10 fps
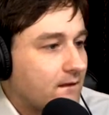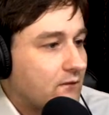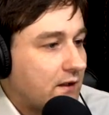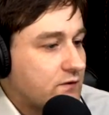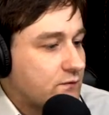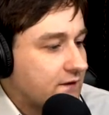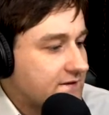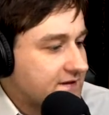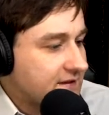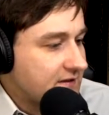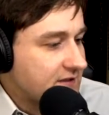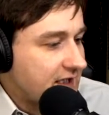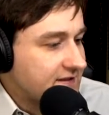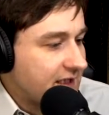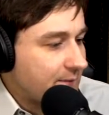right, which we can see in the
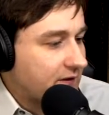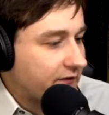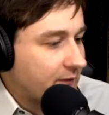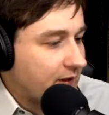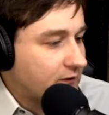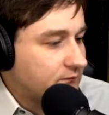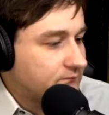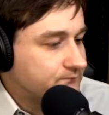Johns Hopkins model,